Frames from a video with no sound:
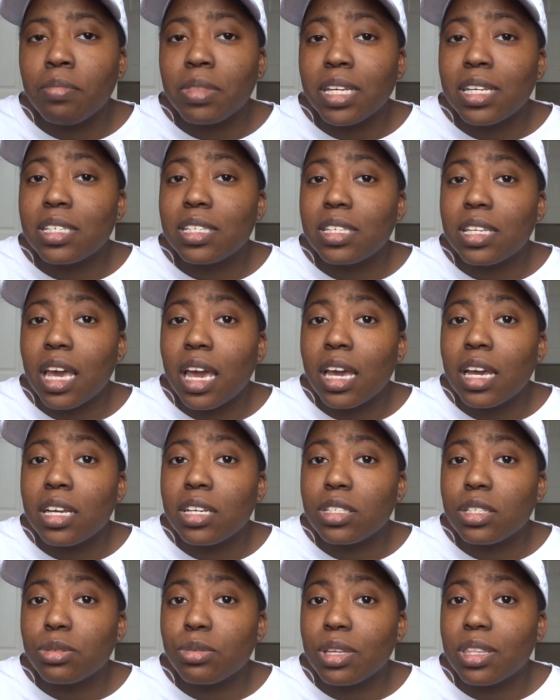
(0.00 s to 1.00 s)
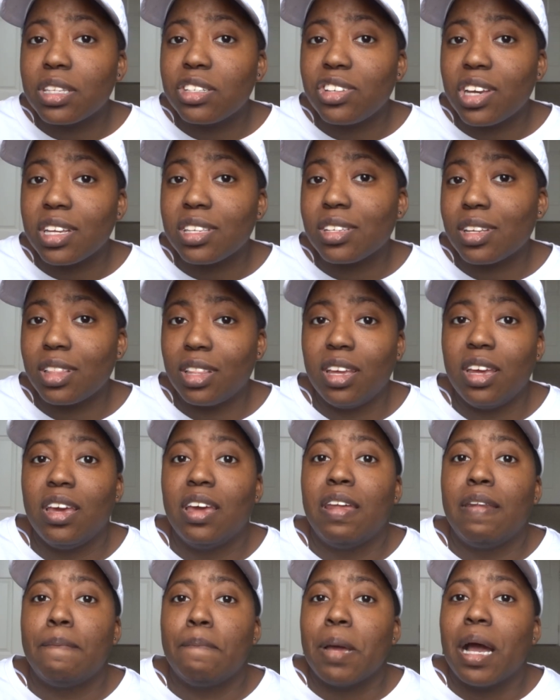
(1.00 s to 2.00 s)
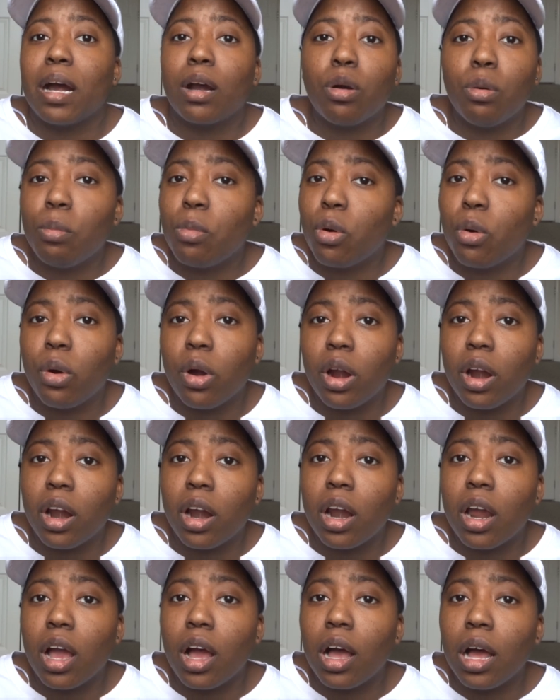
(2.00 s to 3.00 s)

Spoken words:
These Days with Jess Glynn, Macklemore.